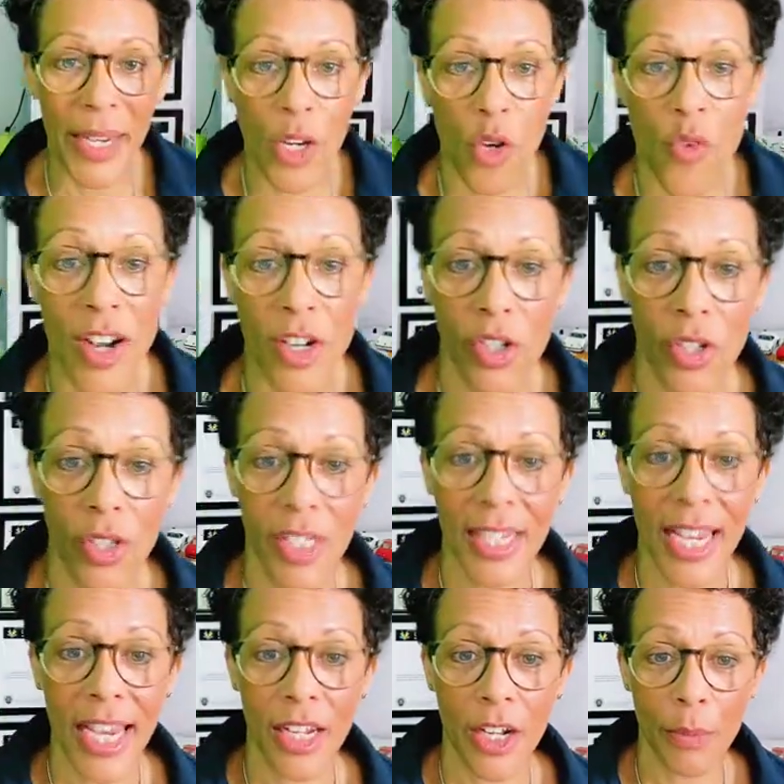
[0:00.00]
big crash the other
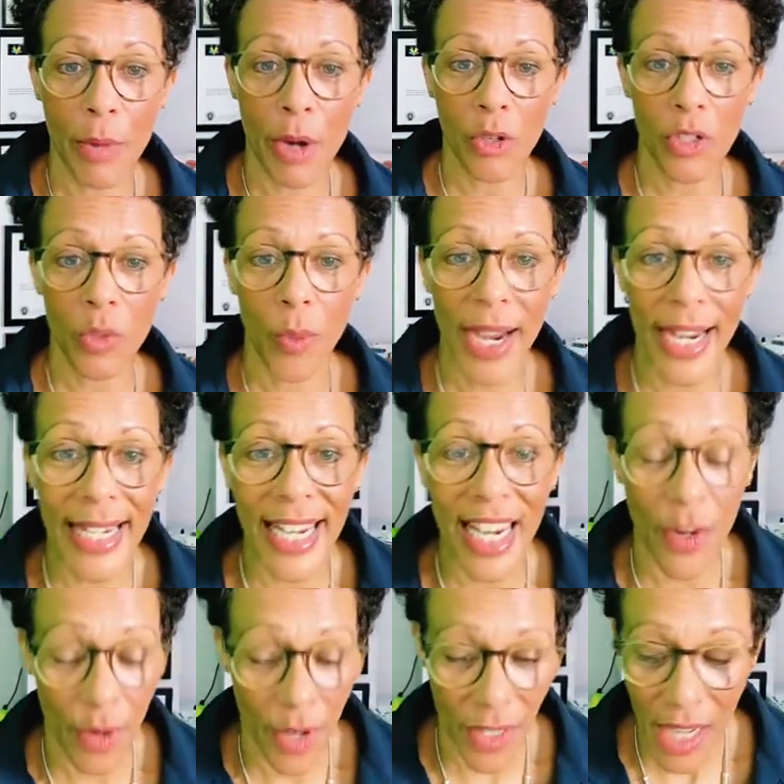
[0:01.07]
day at a motorway
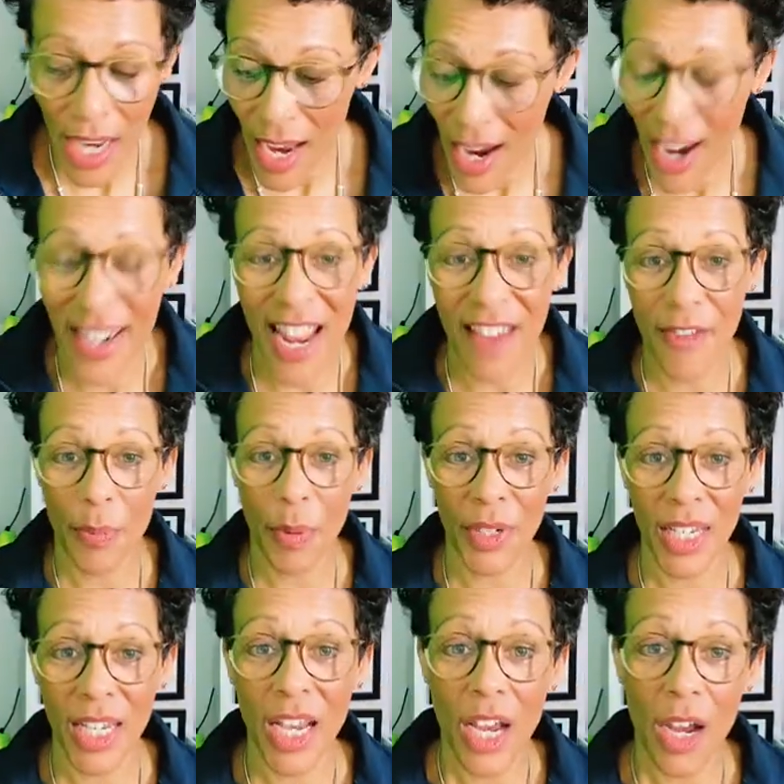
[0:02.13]
near us, and
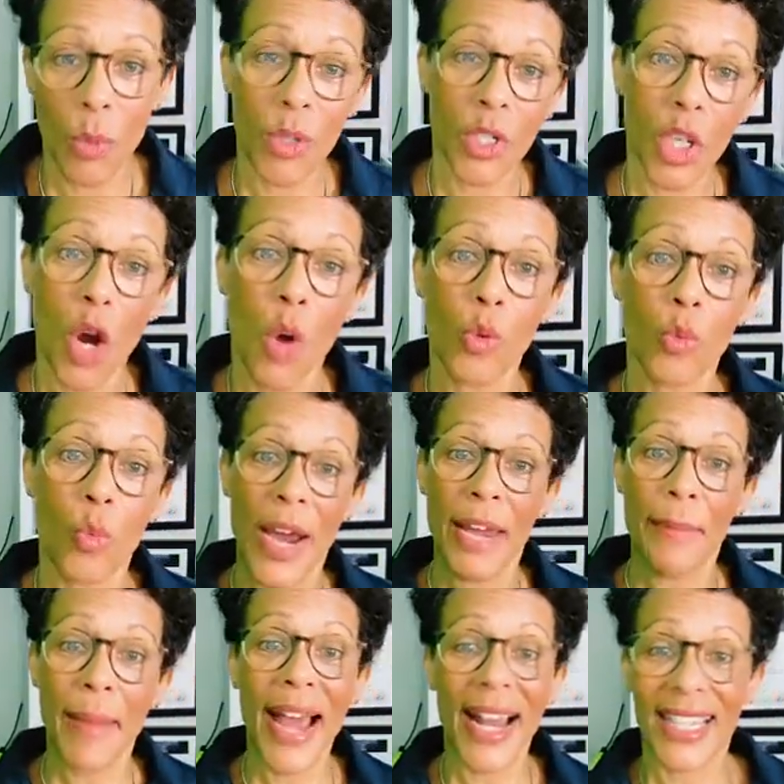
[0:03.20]
everybody were told
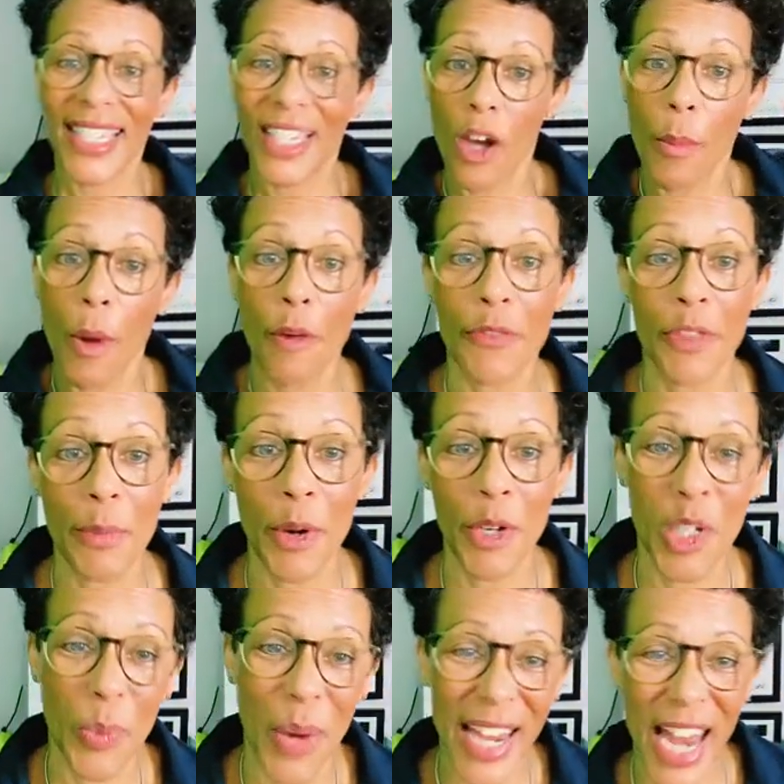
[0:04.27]
way back to come off the
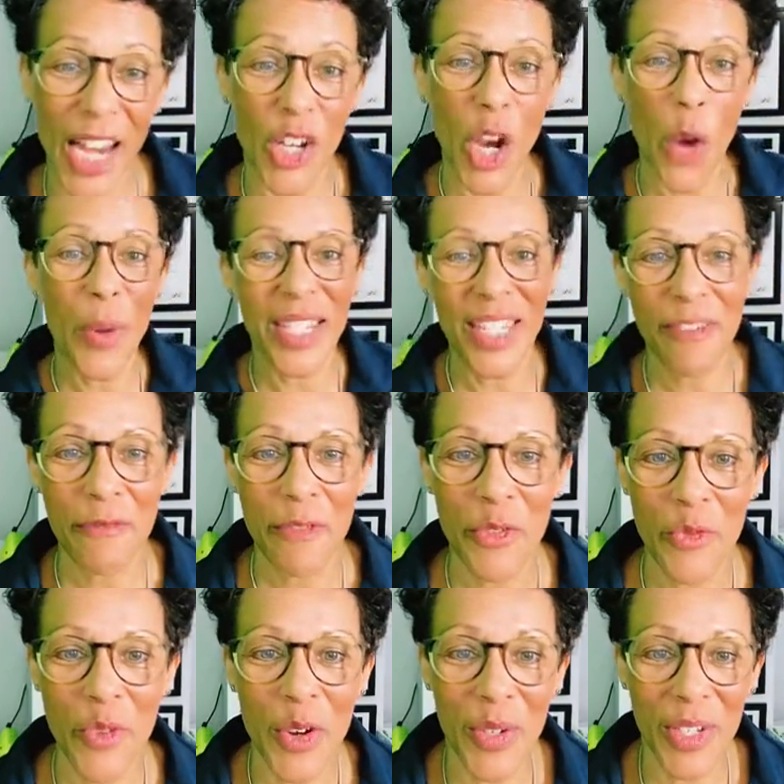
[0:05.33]
motorway and go a
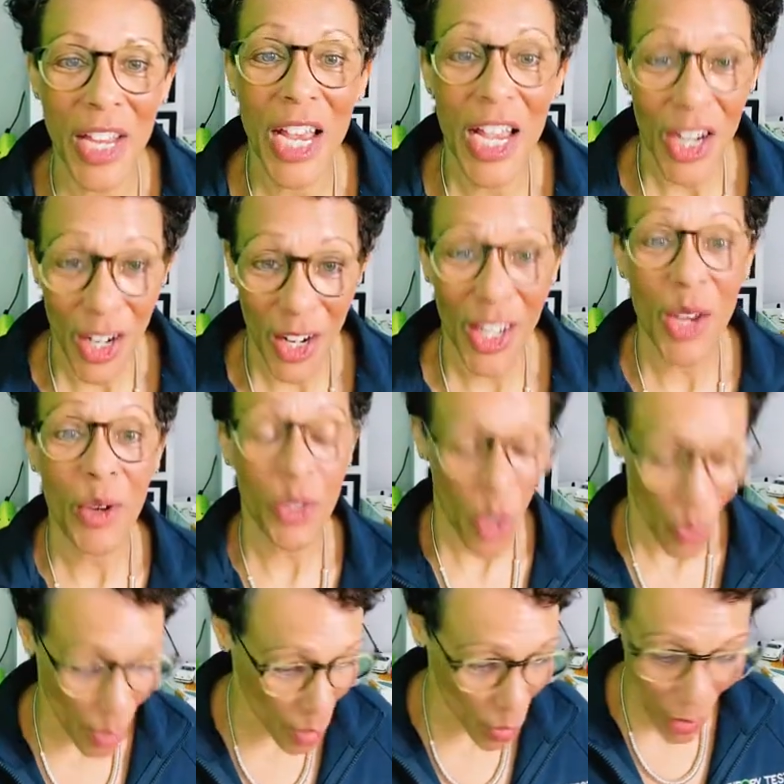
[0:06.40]
different route. Closed
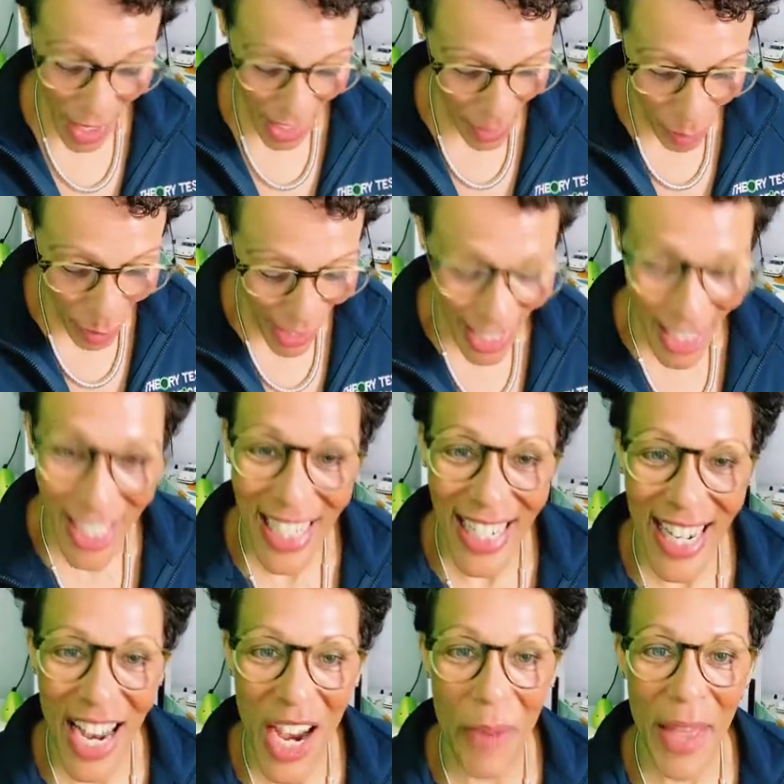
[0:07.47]
all roadworks. Brilliant.
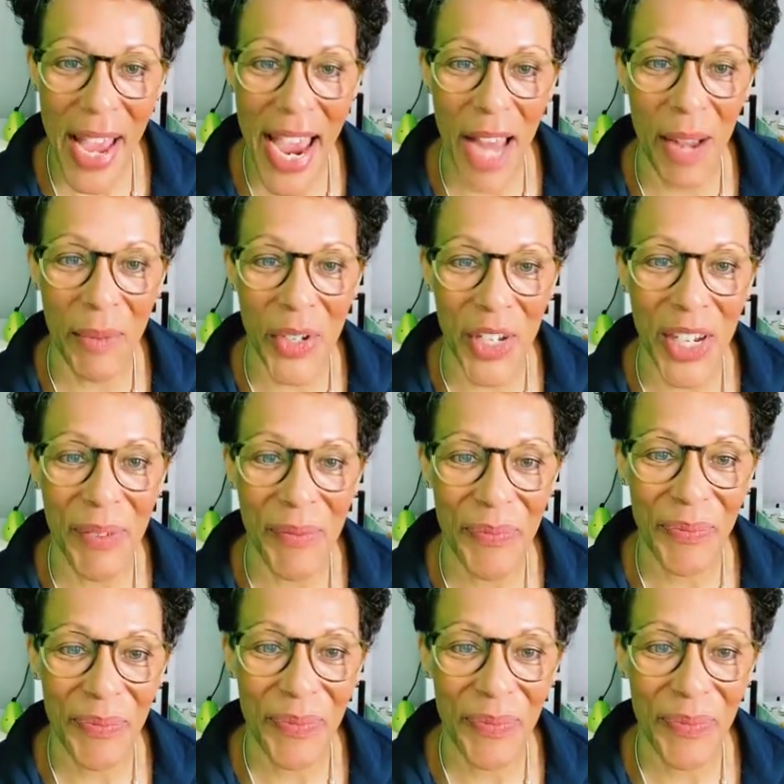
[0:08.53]
I hope that helps you.